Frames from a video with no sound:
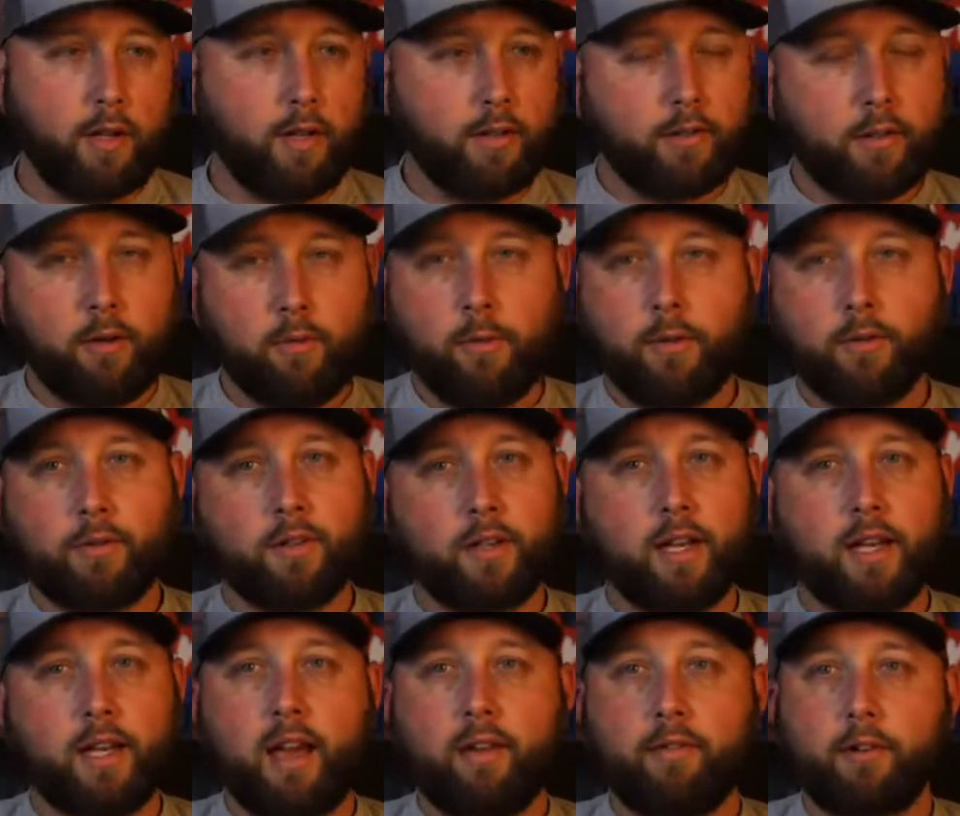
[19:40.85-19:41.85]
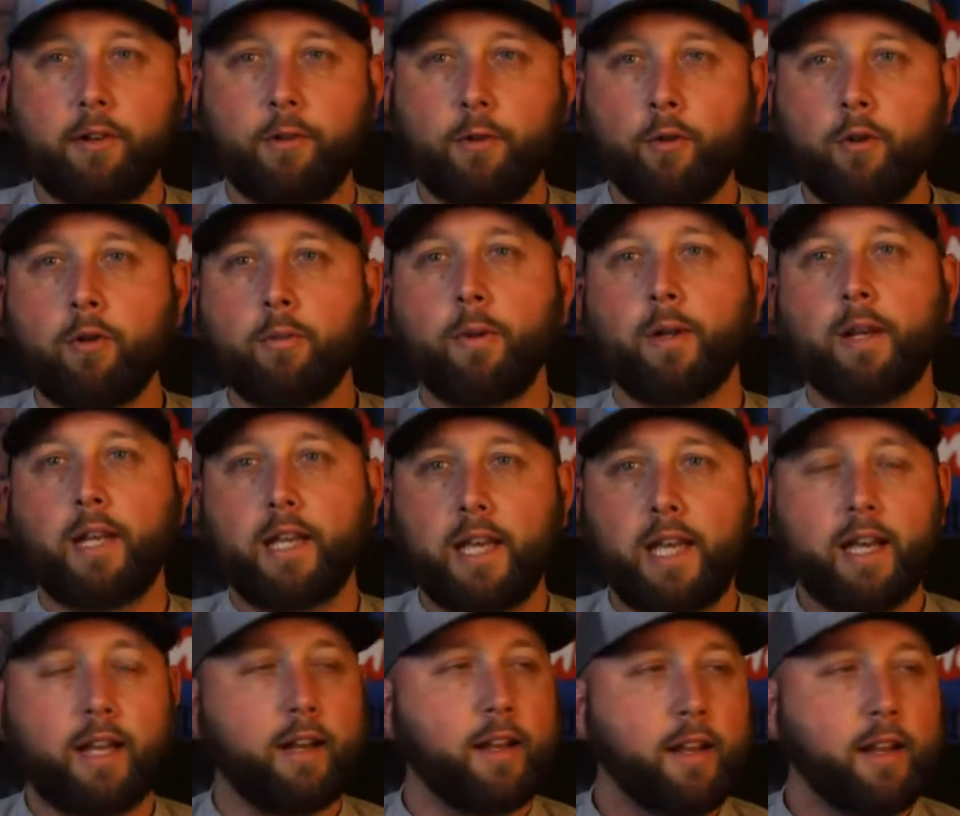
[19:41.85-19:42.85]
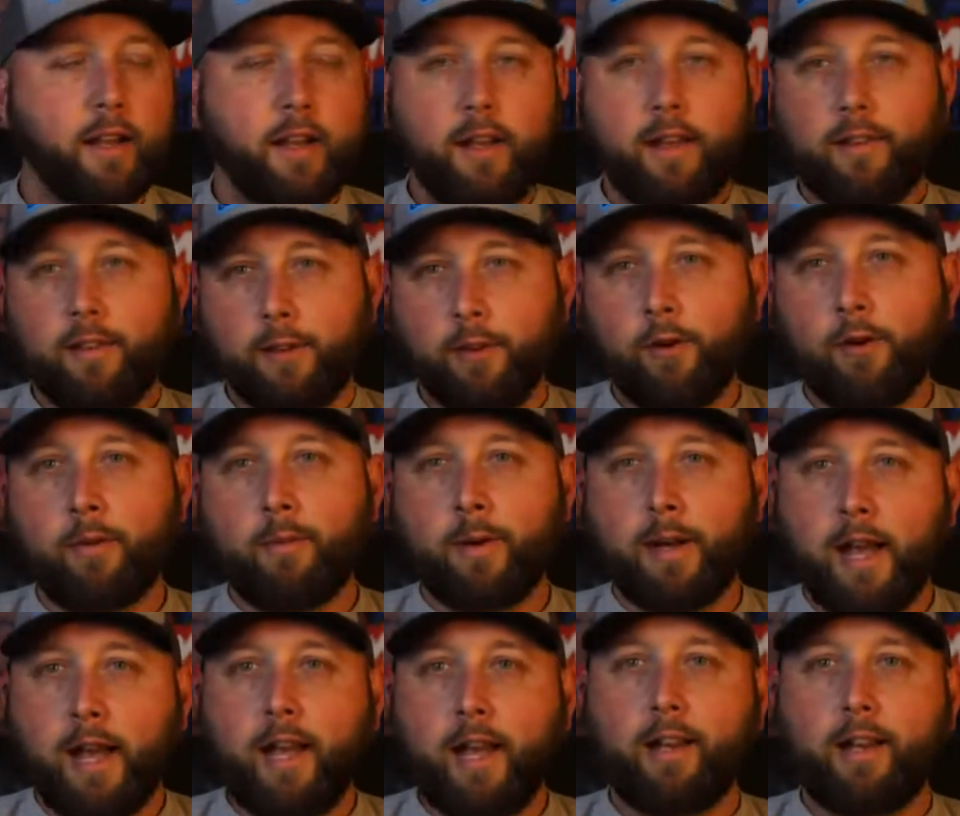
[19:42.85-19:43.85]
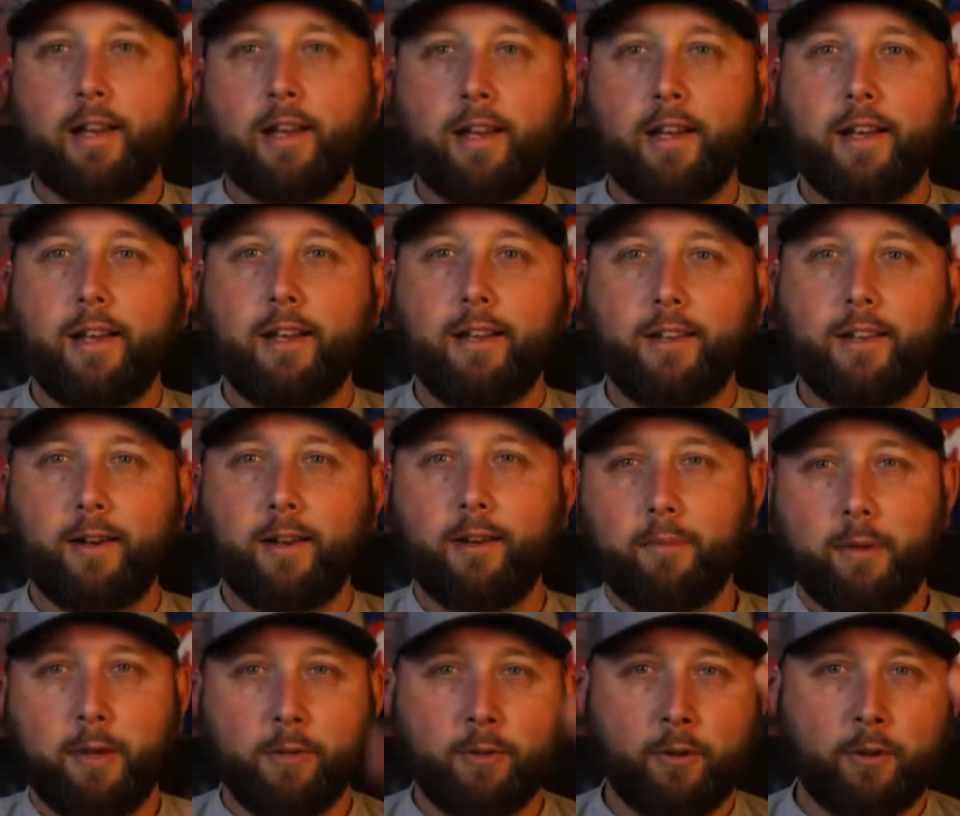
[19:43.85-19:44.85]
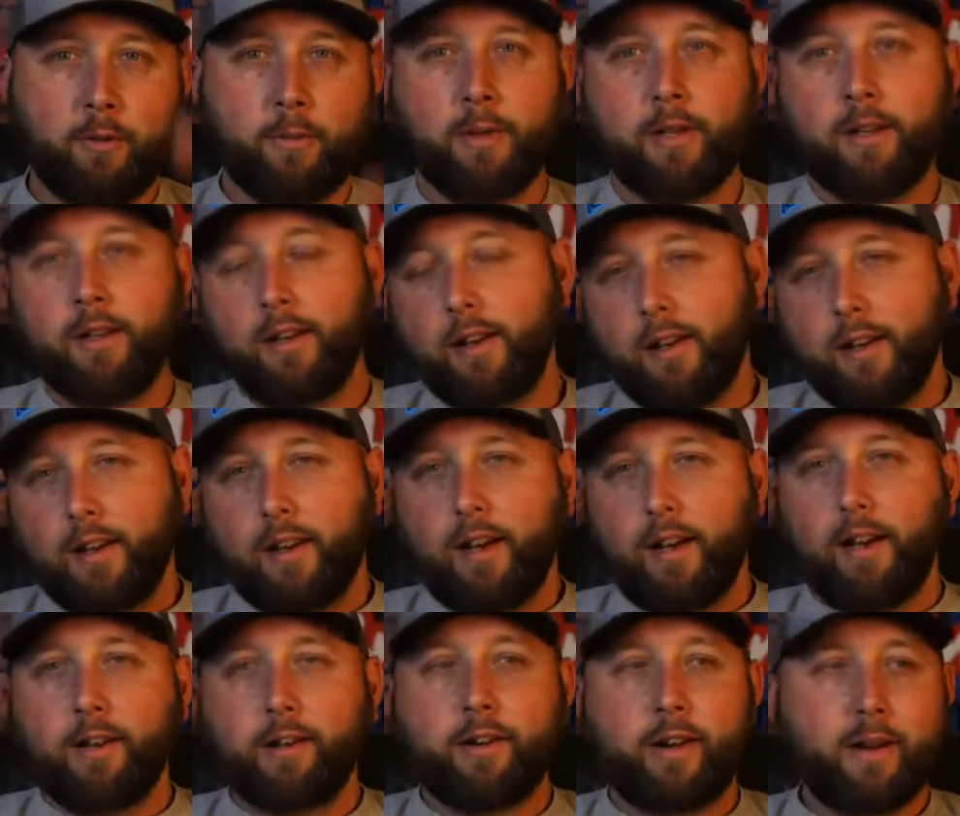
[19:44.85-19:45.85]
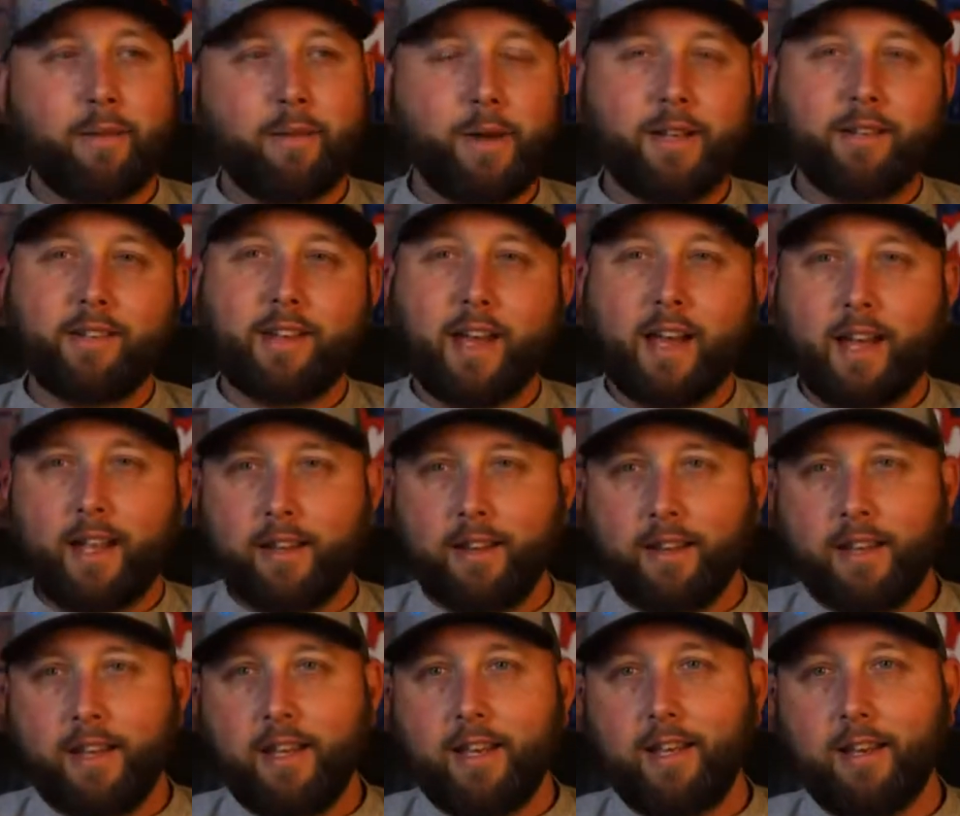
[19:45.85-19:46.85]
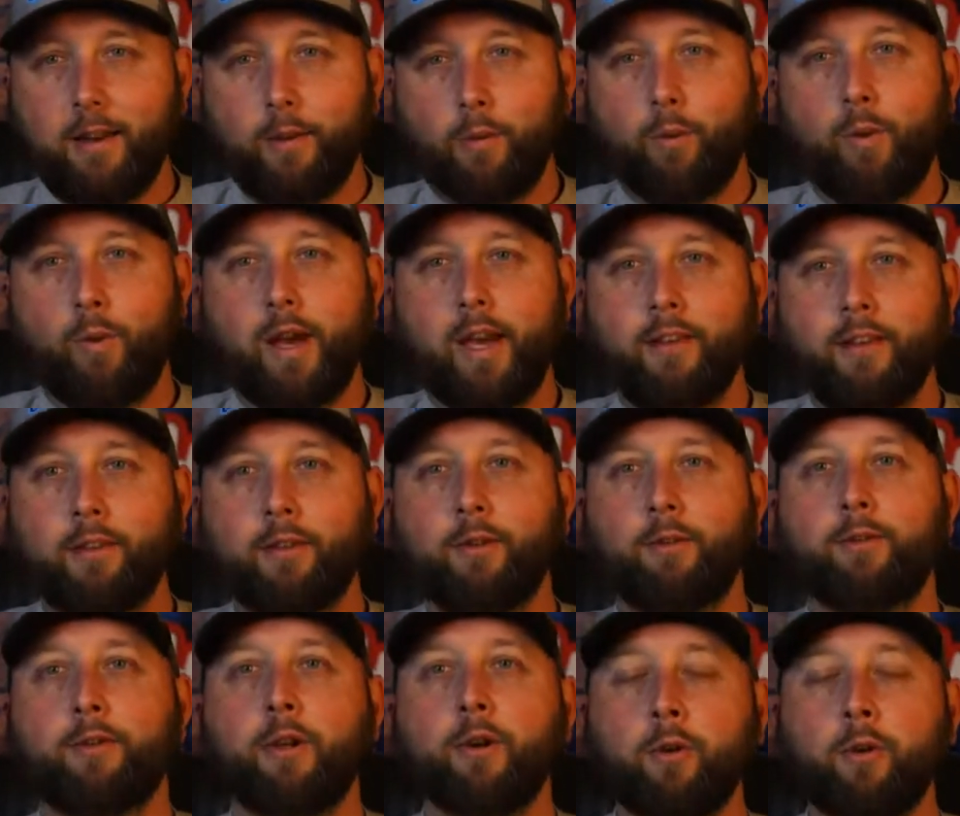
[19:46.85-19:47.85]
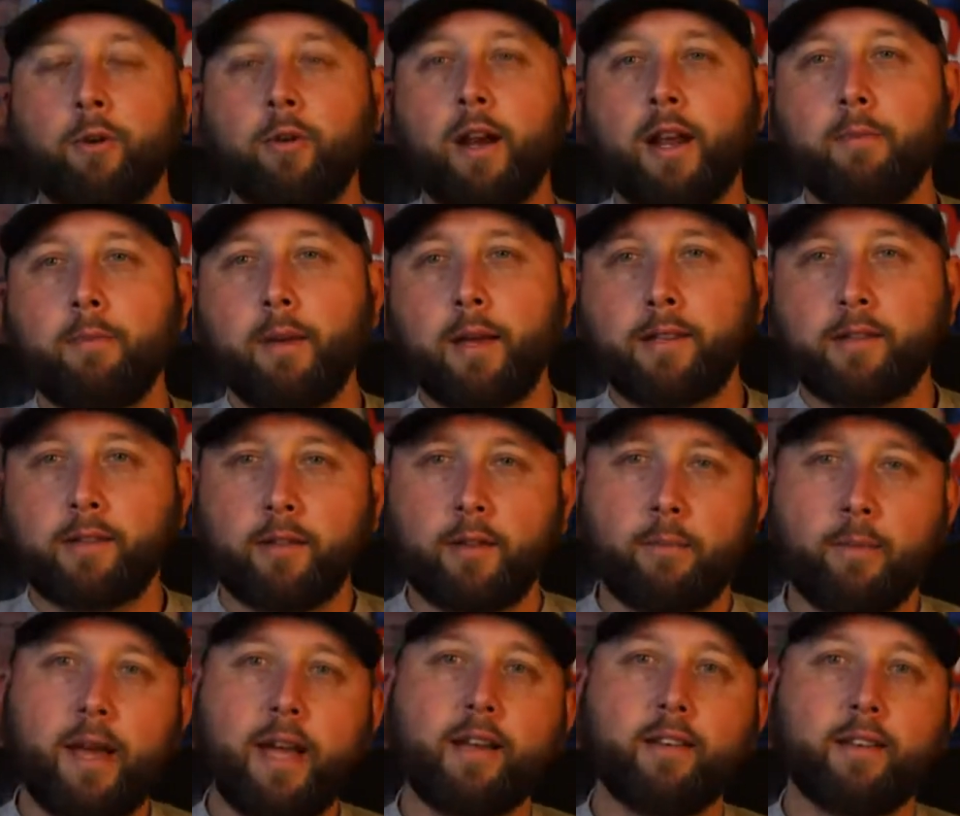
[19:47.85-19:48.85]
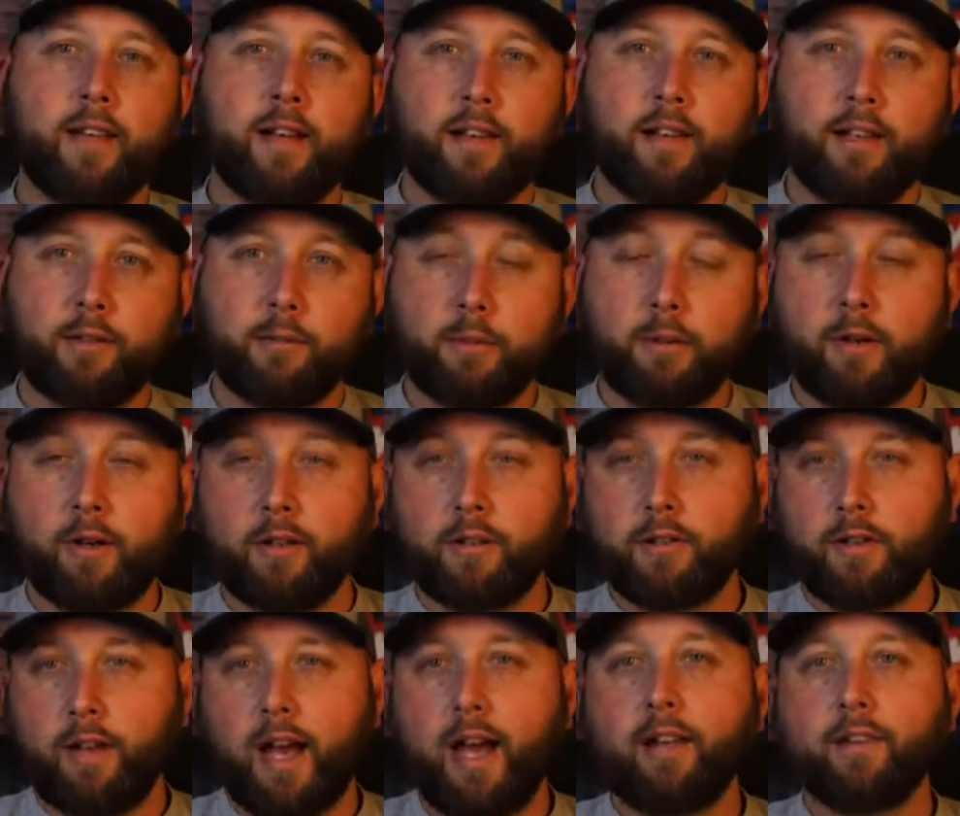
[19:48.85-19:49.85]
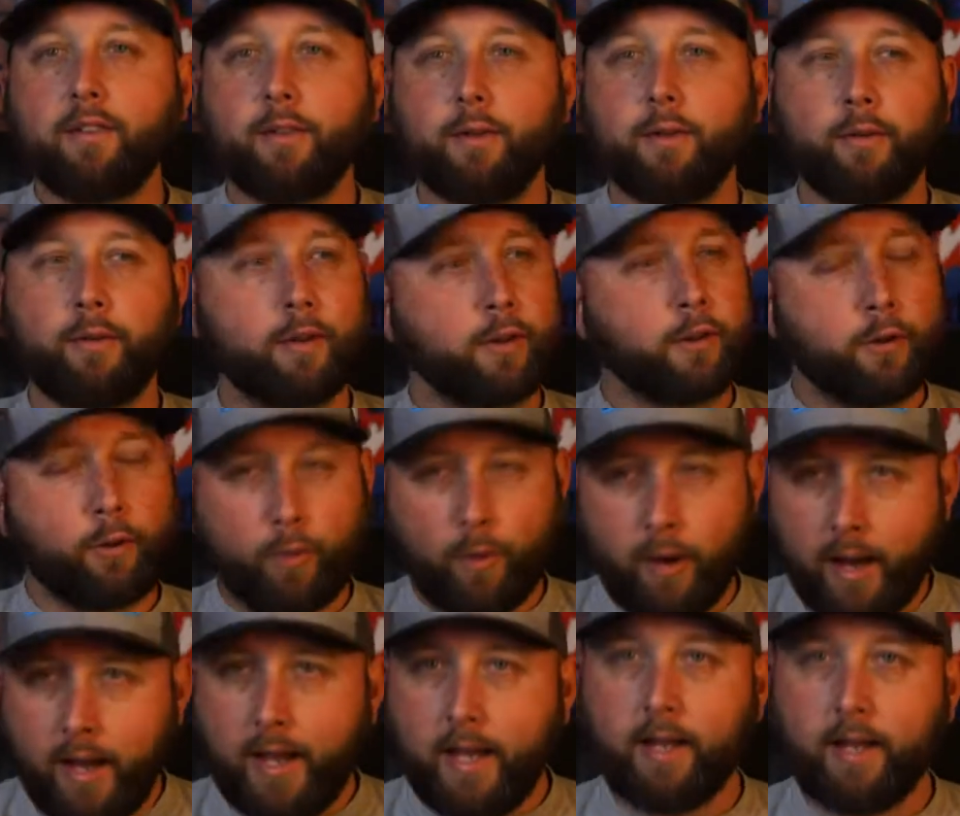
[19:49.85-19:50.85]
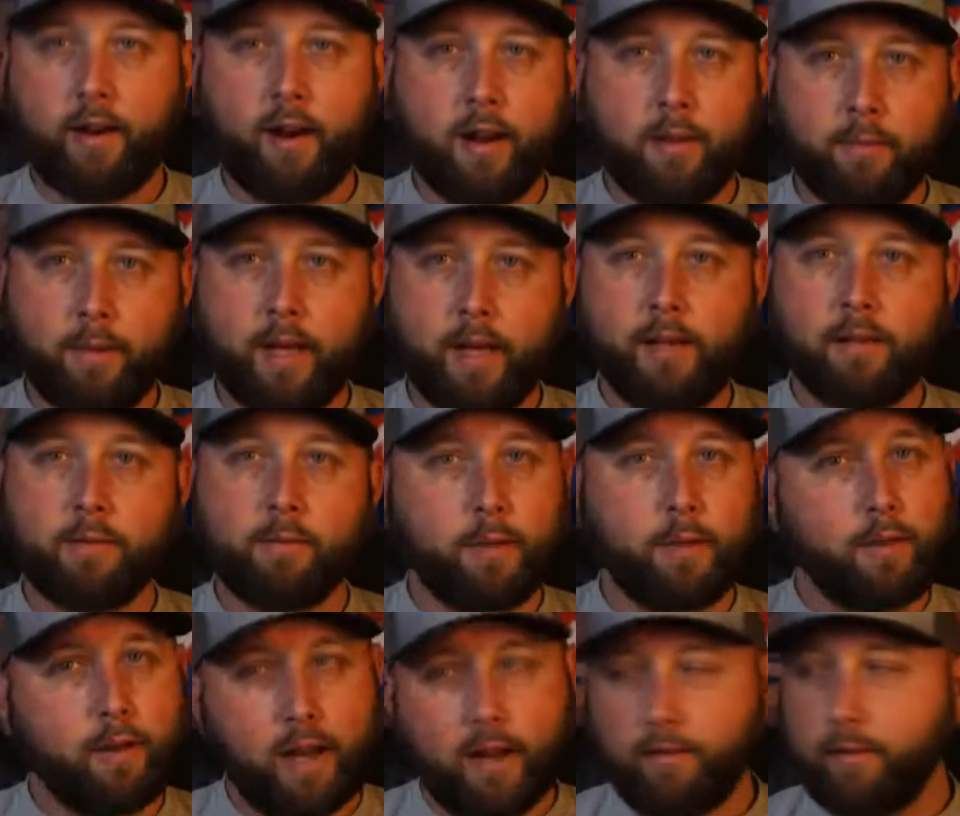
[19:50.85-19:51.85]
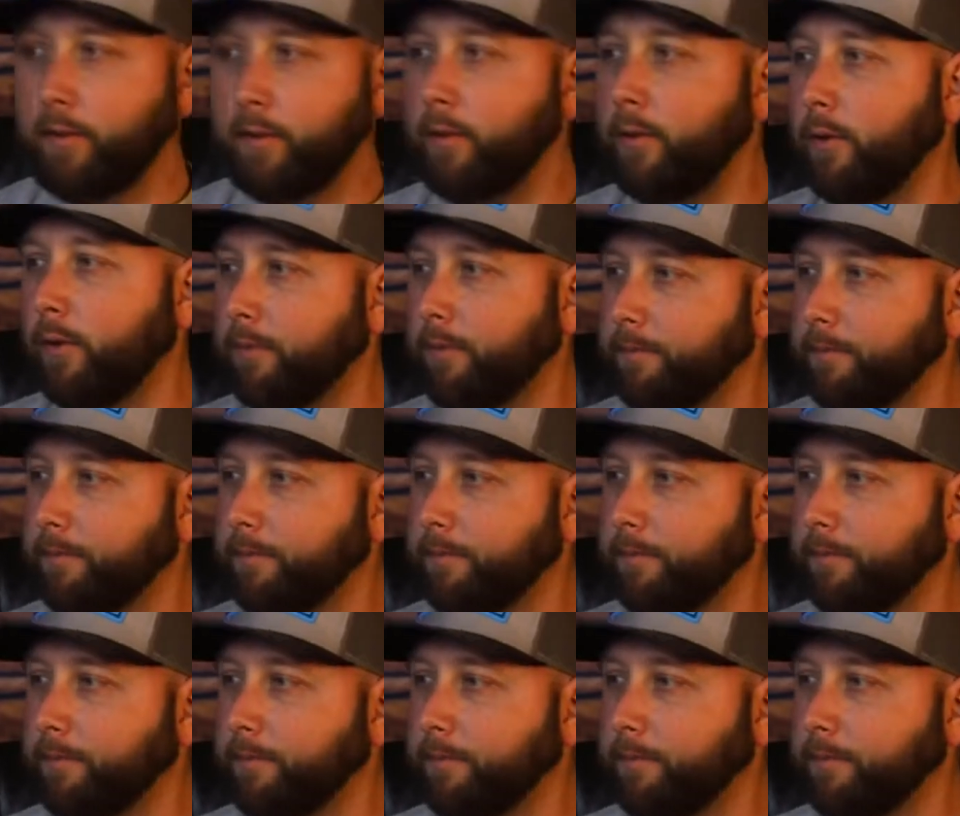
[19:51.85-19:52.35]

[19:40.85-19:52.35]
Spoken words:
It's almost like having a Norman. Again, the Norman had Bill Norman crankbaits had the way to tune crankbaits on the back of that. That's because you had to. They're great crankbaits, but you have to tune them.